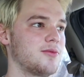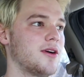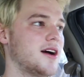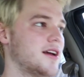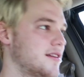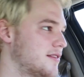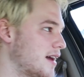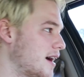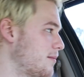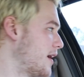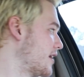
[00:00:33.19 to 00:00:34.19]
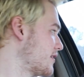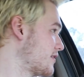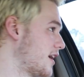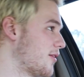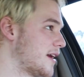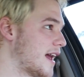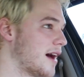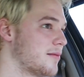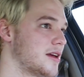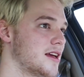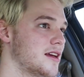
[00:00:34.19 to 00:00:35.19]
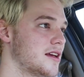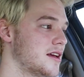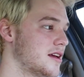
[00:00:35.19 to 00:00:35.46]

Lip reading: Why is that man staring at me?